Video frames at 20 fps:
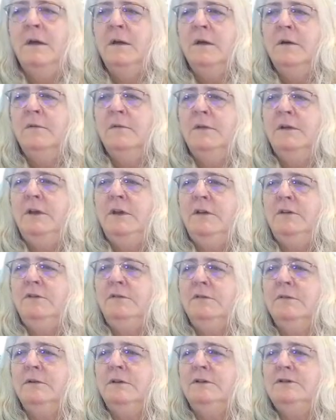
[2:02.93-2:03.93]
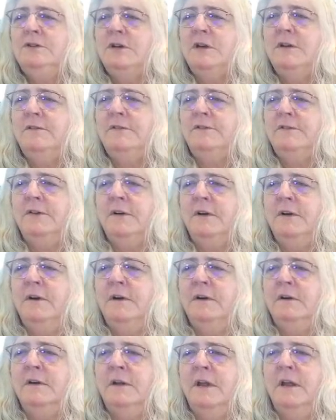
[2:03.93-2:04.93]
We need to adjust
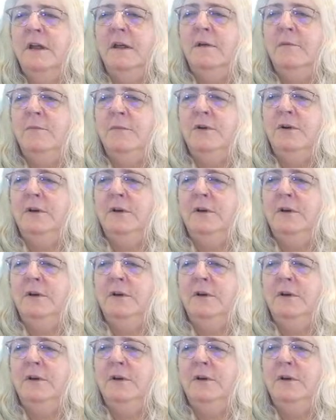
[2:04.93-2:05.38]
our camera